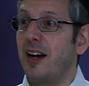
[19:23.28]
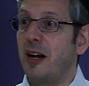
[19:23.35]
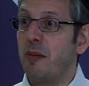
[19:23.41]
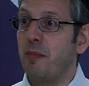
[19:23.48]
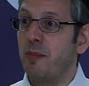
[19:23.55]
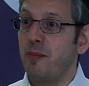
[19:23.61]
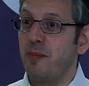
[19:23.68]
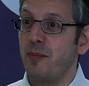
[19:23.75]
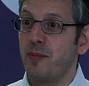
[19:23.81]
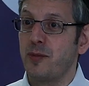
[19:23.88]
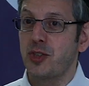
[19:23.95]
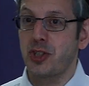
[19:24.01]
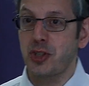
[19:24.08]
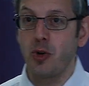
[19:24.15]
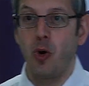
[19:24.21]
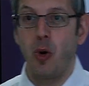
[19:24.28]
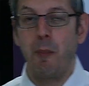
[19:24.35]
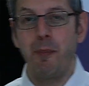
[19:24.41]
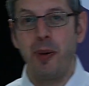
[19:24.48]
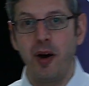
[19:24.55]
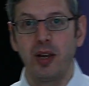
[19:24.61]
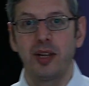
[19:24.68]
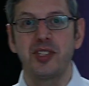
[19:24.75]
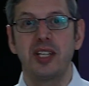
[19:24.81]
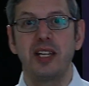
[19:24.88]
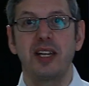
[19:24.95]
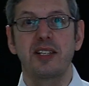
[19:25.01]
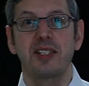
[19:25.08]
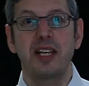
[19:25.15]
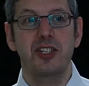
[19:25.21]
saw
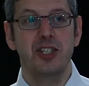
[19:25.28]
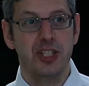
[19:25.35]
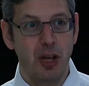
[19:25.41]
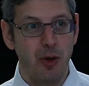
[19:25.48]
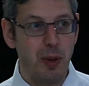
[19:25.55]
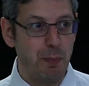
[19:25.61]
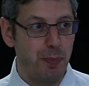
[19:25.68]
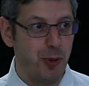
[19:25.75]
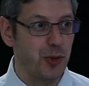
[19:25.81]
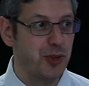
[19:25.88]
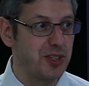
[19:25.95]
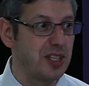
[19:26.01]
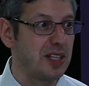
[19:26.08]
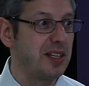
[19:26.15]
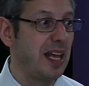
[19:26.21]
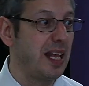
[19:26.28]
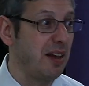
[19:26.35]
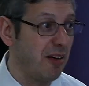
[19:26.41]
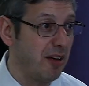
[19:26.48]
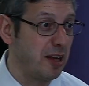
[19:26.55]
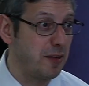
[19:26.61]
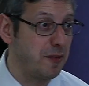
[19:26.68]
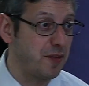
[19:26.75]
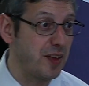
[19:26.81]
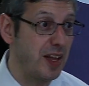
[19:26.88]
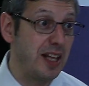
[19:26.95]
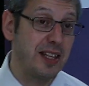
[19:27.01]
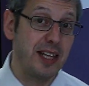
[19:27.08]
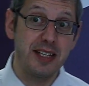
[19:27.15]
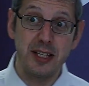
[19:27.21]
politics as so important in their
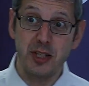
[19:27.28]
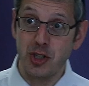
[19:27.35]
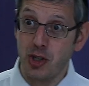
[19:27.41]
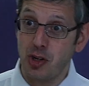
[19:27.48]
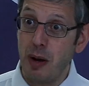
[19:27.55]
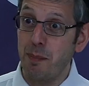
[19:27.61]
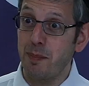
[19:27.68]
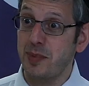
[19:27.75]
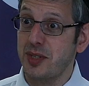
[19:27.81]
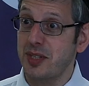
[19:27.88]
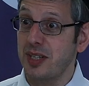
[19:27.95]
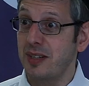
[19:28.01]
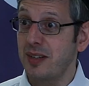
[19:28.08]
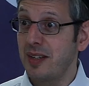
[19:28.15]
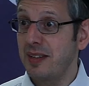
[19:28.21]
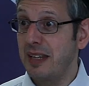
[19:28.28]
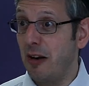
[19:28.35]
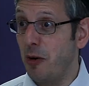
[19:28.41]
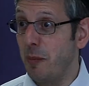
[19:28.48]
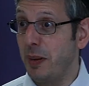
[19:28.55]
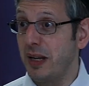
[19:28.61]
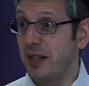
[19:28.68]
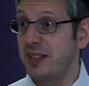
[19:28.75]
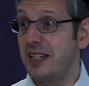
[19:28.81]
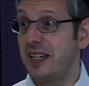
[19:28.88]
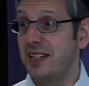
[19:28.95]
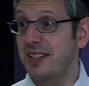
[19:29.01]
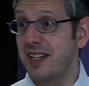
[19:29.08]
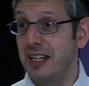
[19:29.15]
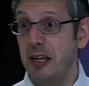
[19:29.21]
life that it trumped their
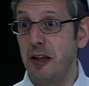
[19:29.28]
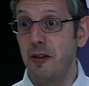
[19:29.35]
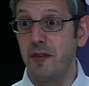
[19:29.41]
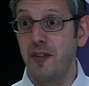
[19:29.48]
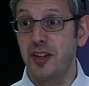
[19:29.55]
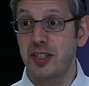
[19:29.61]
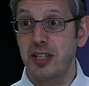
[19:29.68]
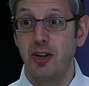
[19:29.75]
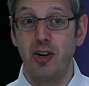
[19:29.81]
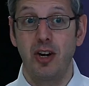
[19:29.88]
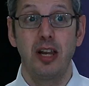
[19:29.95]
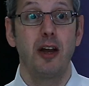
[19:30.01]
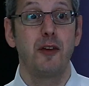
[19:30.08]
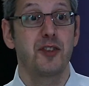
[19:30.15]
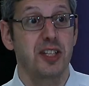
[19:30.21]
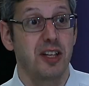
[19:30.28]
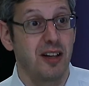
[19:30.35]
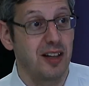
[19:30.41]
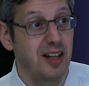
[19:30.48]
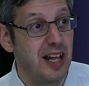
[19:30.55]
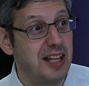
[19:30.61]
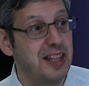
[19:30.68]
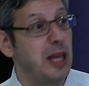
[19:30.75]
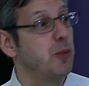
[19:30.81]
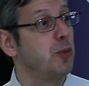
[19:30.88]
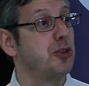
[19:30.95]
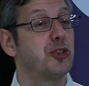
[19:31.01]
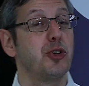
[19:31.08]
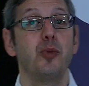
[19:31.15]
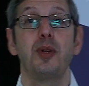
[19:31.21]
ability to live a Torah lifestyle. They
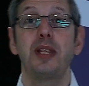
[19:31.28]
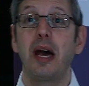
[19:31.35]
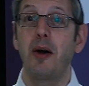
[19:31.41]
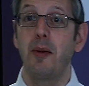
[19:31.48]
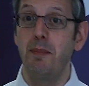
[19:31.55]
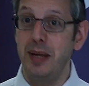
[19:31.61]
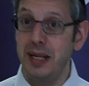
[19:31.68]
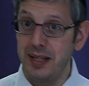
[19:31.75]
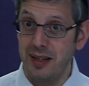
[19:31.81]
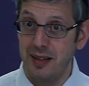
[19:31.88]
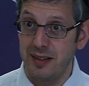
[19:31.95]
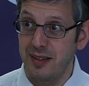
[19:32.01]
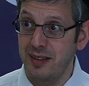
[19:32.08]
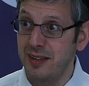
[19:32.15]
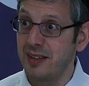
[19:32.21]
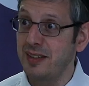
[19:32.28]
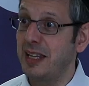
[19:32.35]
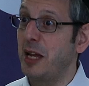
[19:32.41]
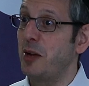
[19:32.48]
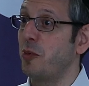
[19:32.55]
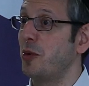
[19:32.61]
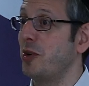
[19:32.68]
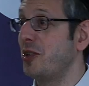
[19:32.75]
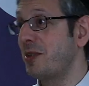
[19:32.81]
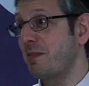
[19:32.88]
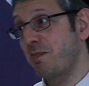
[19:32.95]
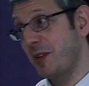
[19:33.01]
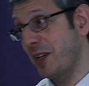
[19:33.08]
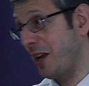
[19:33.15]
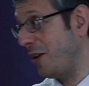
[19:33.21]
would do without a minyan, they
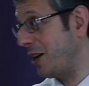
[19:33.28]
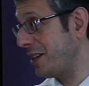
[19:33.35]
would,